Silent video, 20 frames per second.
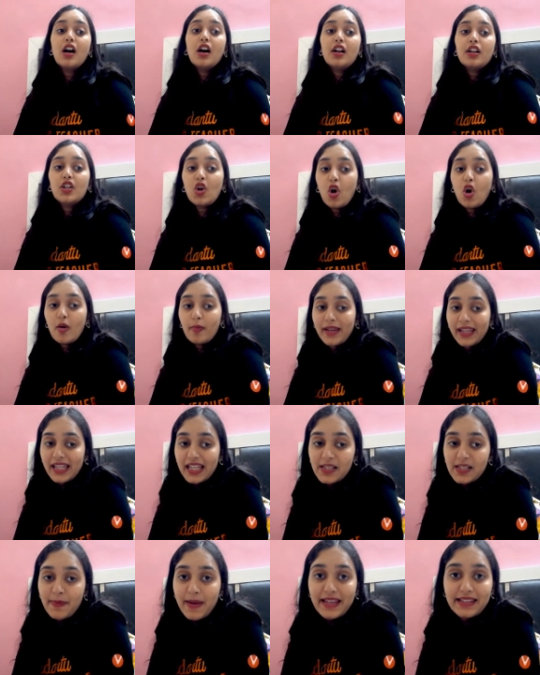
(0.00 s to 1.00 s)
Domain
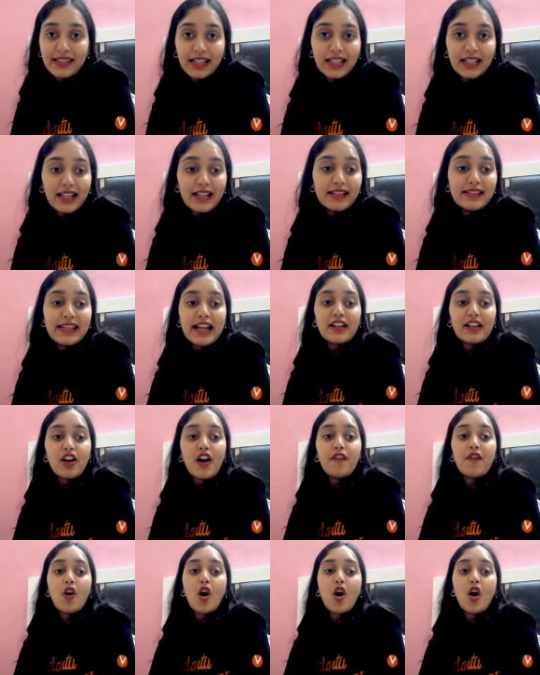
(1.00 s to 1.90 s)
is basically the set of